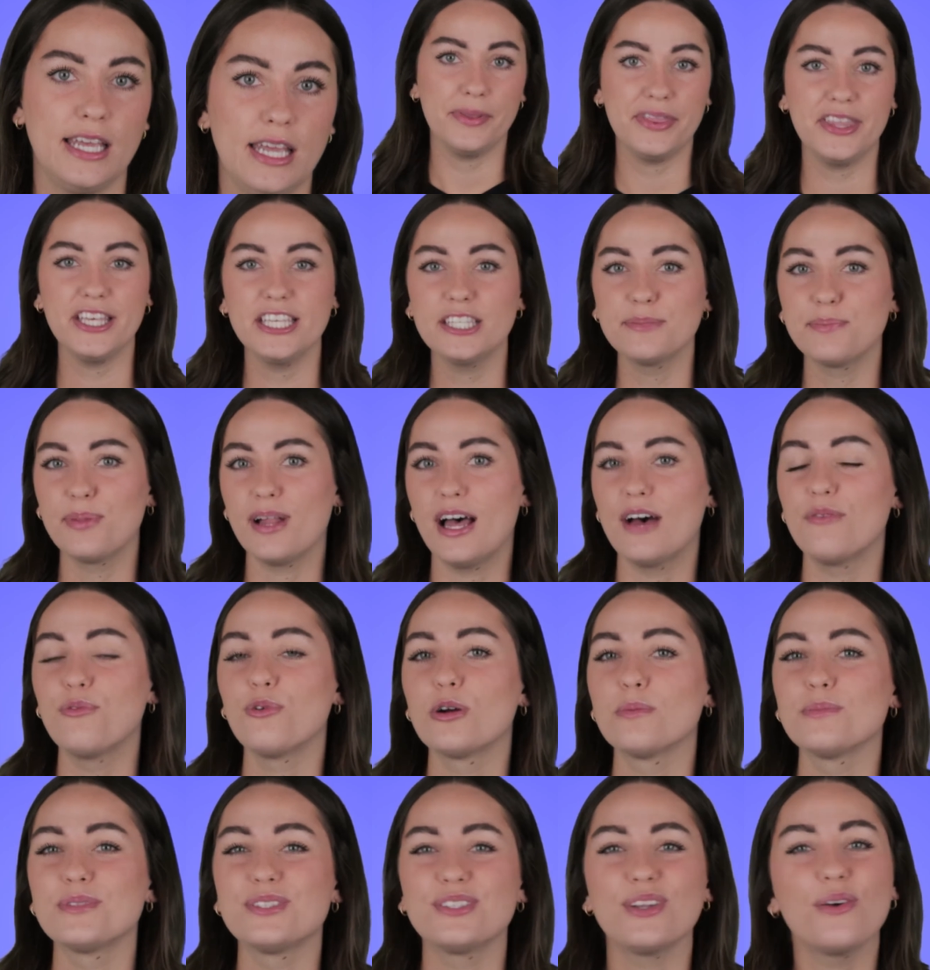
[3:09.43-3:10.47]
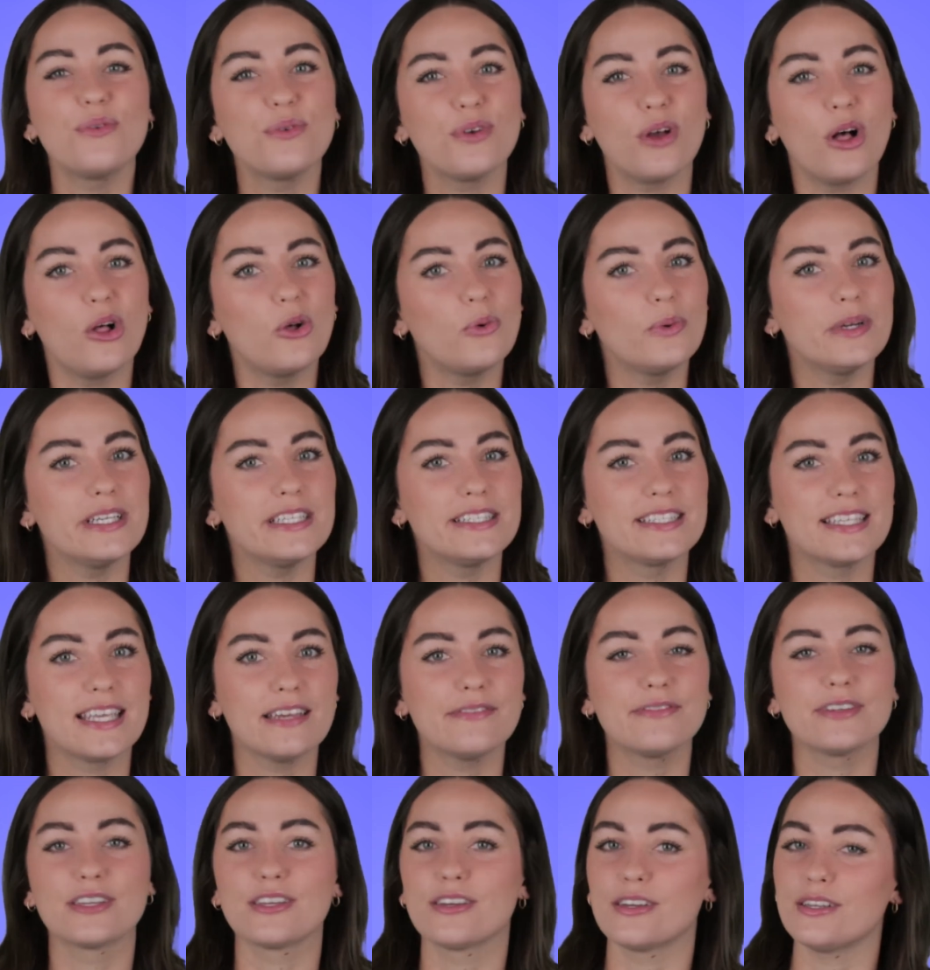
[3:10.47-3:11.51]
But these platforms don't always
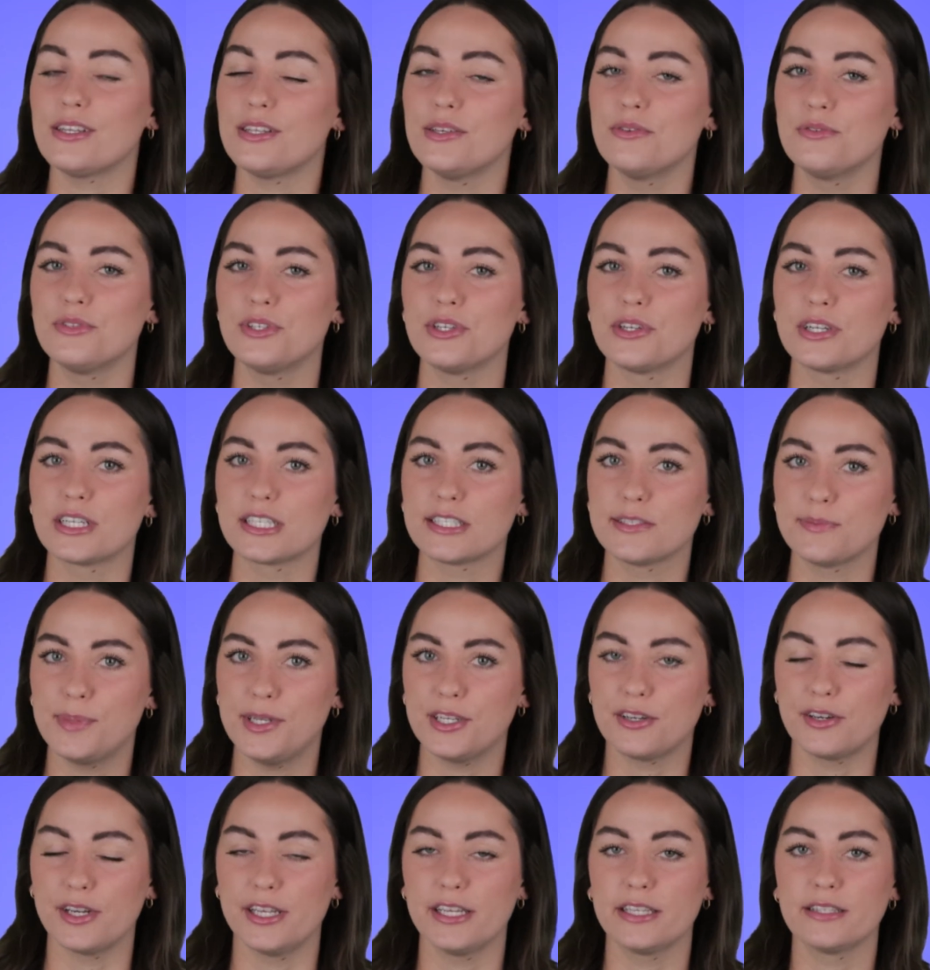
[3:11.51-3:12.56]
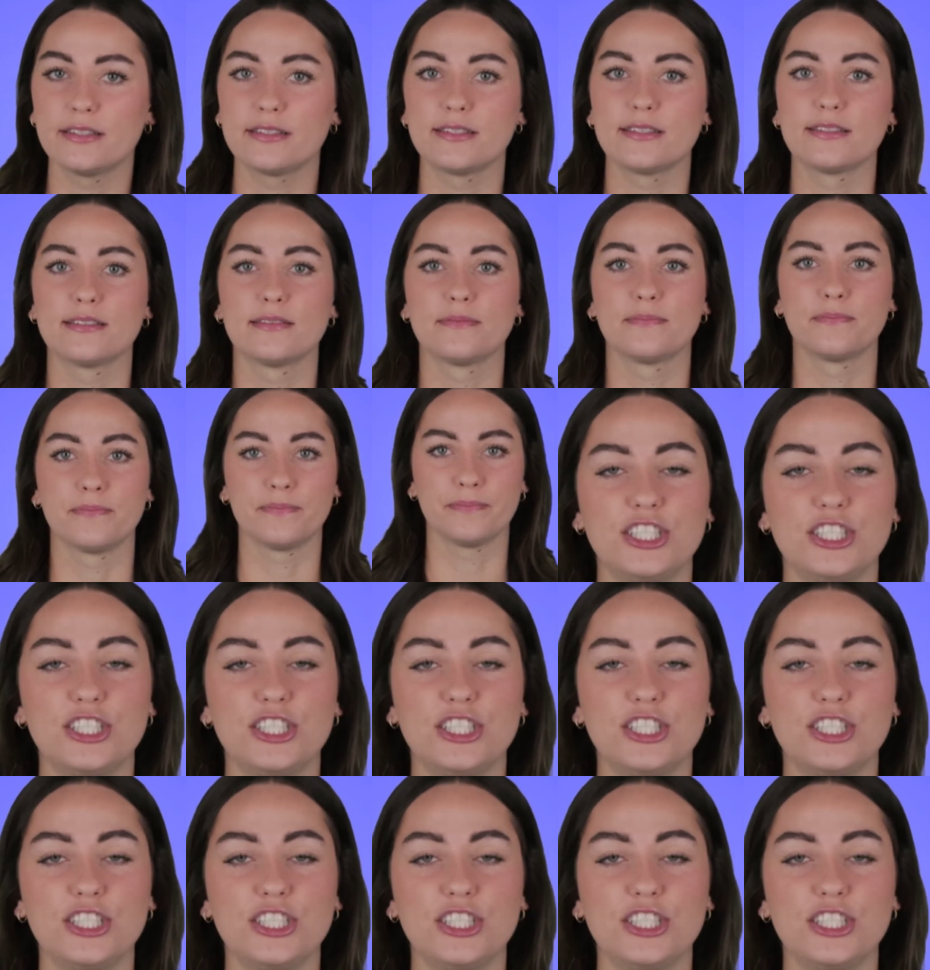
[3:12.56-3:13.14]
give a good user experience.